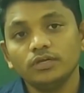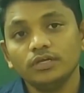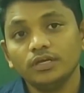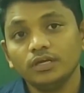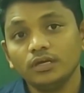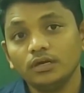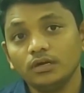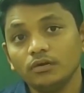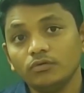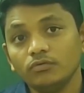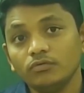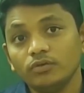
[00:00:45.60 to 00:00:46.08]

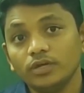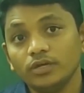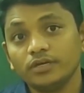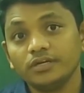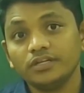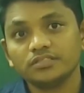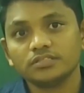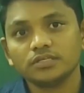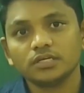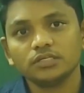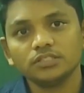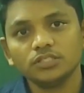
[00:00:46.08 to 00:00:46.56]
here we are
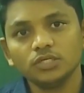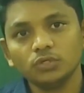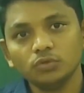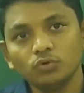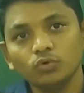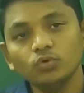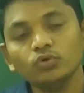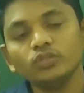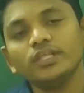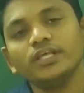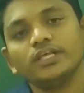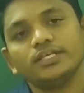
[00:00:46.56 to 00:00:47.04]
discussing
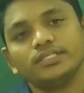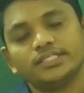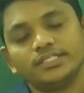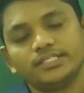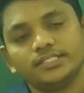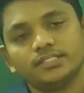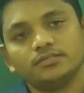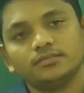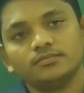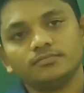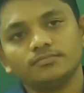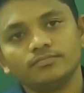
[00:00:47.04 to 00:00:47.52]
two
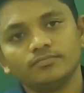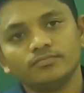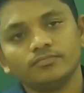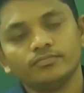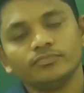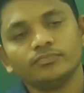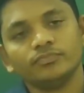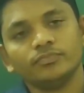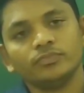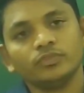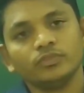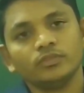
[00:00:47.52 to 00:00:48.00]
things.
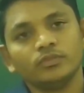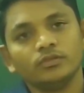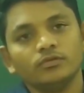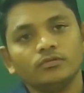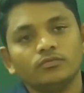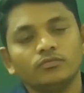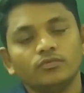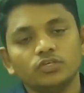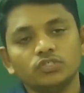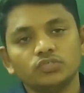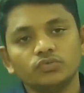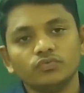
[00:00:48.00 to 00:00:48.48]

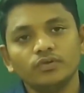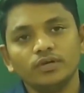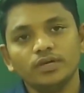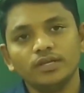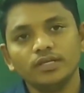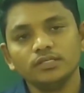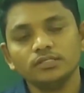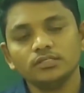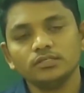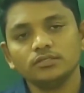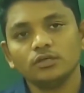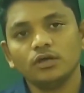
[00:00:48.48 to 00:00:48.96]
First one
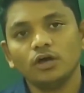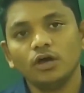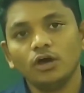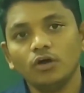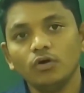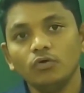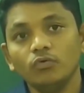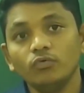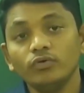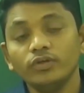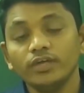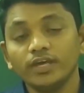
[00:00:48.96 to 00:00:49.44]
is
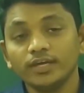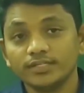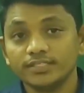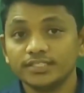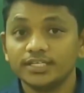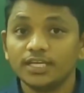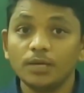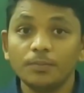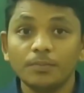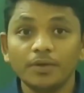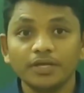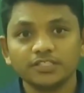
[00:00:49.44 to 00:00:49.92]
how we are
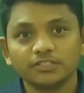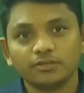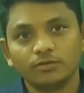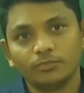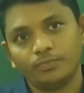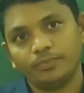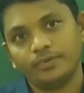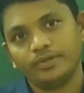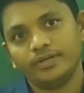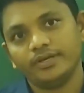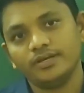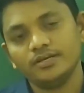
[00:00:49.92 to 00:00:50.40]
same as our
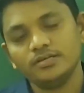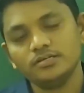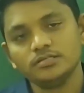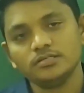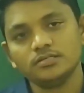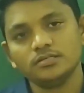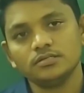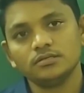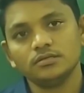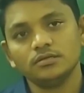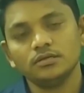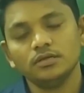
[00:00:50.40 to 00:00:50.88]

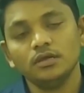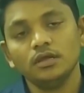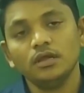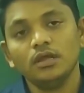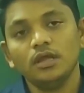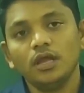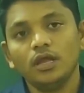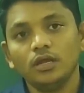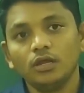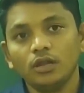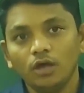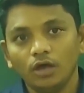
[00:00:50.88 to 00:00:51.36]
parents
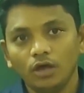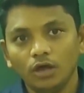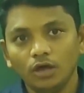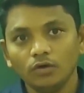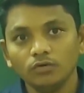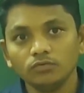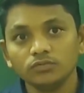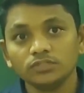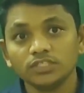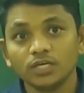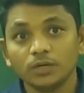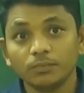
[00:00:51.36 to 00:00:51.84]
and
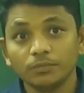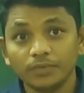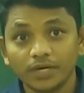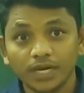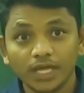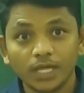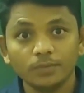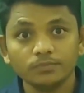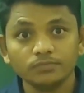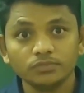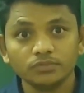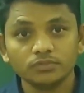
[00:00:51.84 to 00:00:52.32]
how
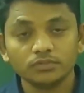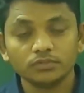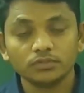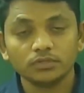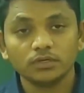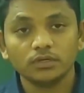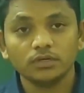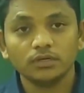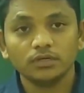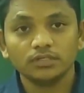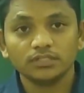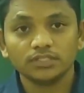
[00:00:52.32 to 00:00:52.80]
sometimes
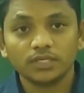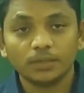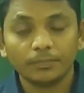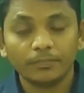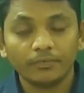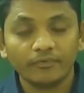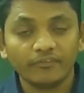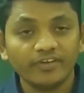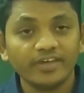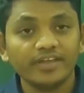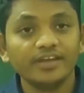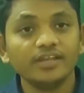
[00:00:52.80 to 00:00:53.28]

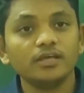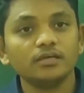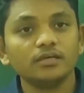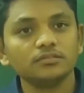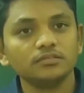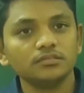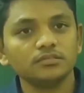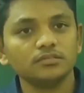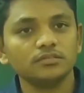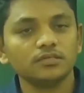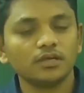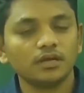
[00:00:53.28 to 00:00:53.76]
some
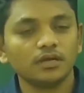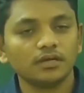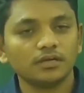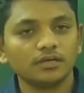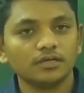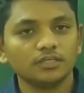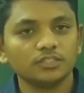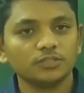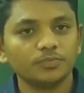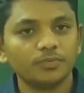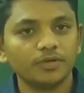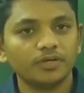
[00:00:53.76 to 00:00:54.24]
variations are
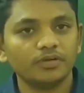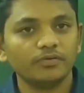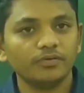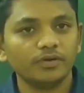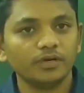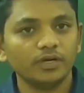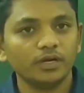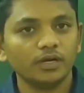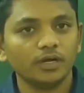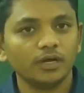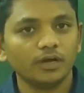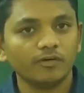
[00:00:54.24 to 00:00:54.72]
occurs
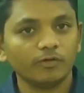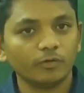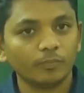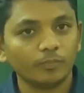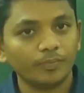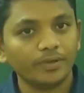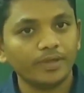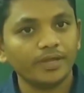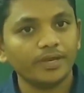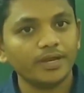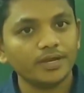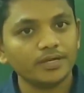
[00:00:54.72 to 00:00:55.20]
between our
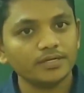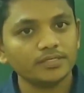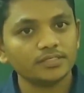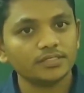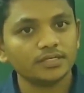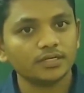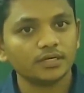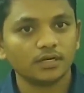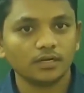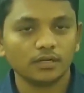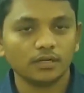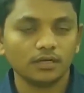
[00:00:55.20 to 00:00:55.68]

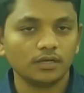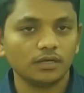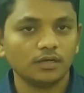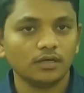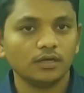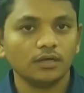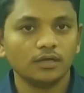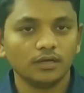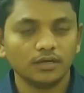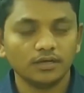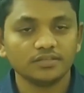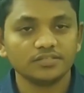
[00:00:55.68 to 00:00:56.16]
parents and
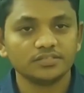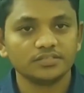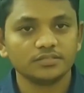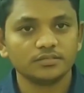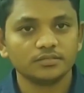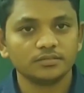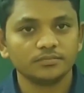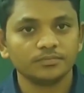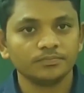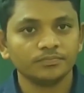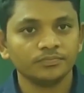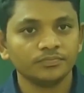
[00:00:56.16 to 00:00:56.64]

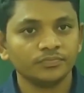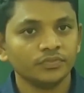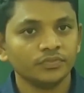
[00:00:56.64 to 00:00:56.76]
us.